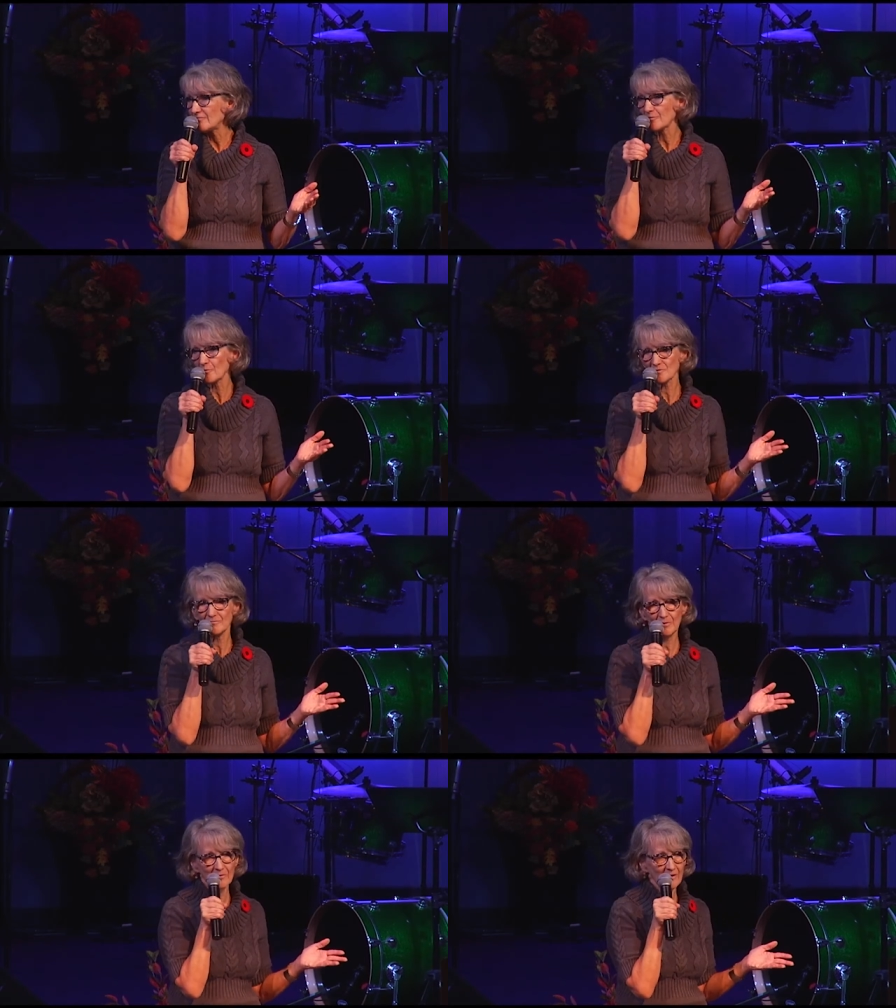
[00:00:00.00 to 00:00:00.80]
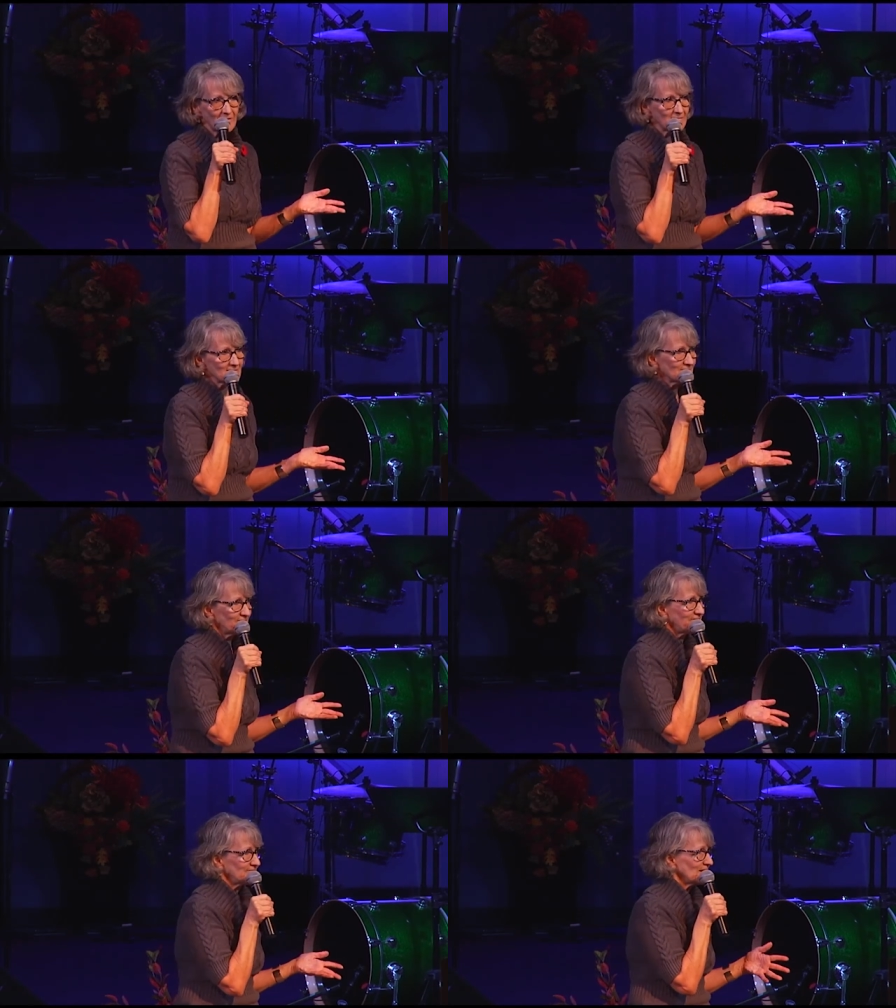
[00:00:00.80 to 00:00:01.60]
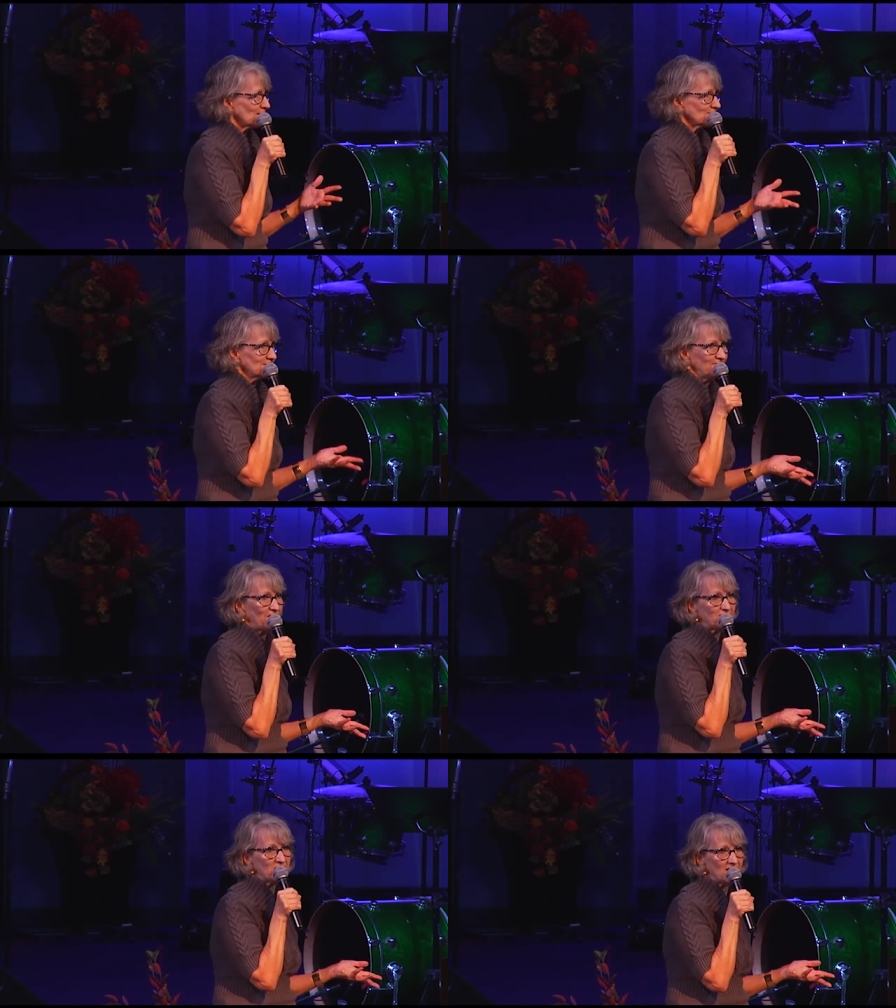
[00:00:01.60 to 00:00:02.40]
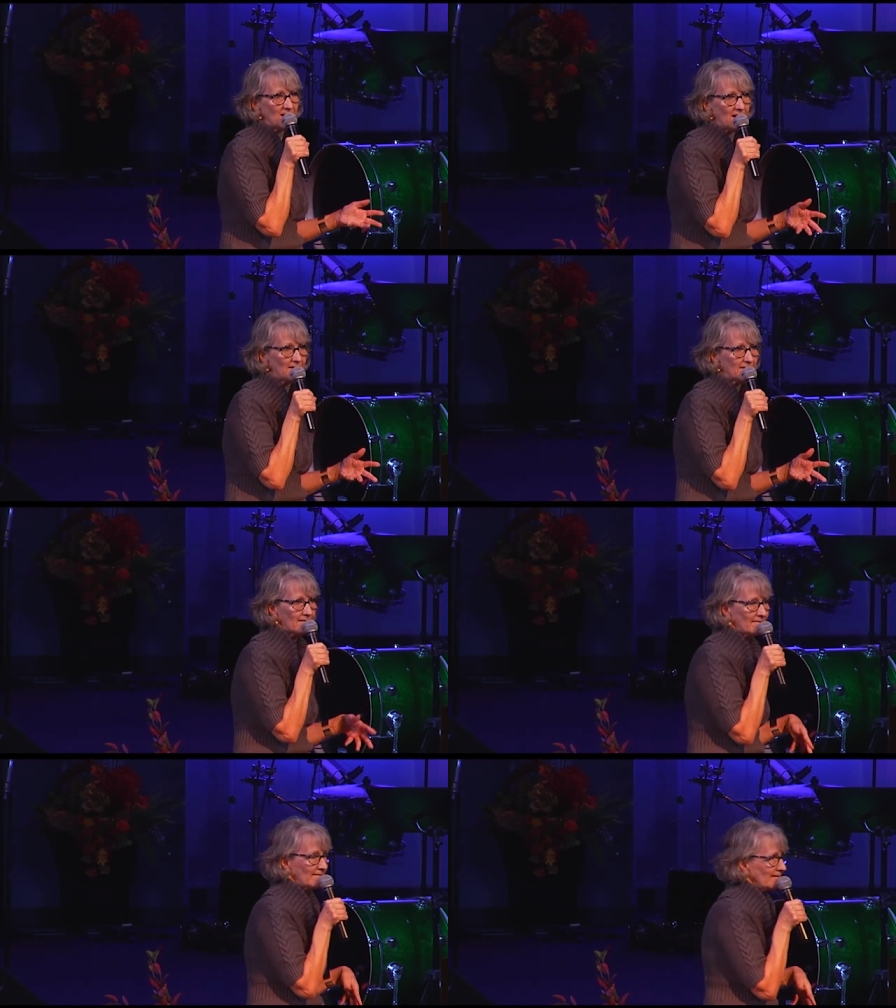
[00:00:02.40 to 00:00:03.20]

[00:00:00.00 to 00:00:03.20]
for those of you that are 15 and under.